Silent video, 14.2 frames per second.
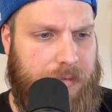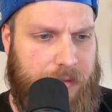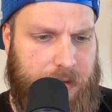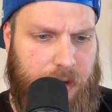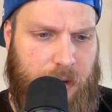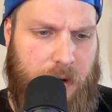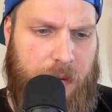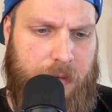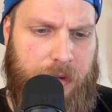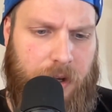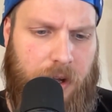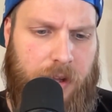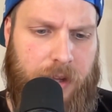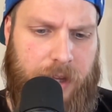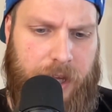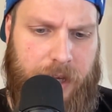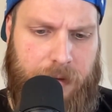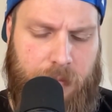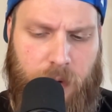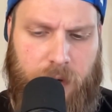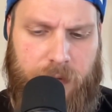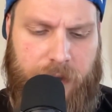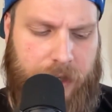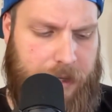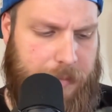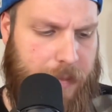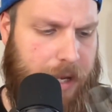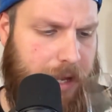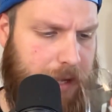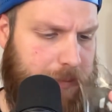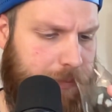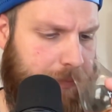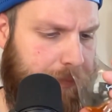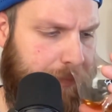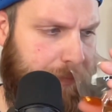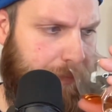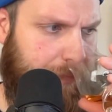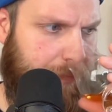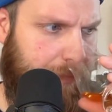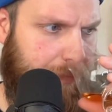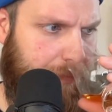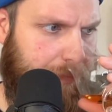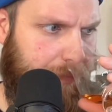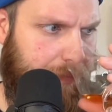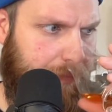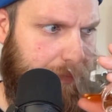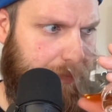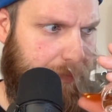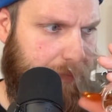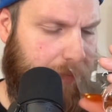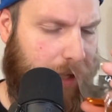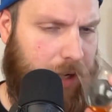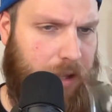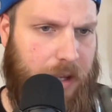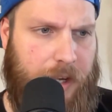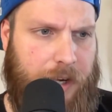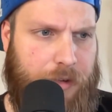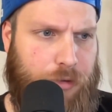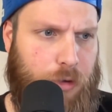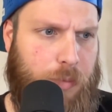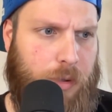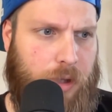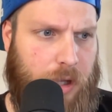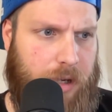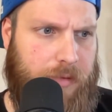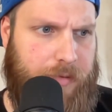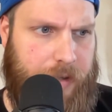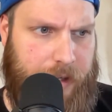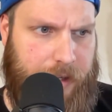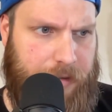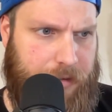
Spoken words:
So I would call it like more of like a medium, not a super long finish.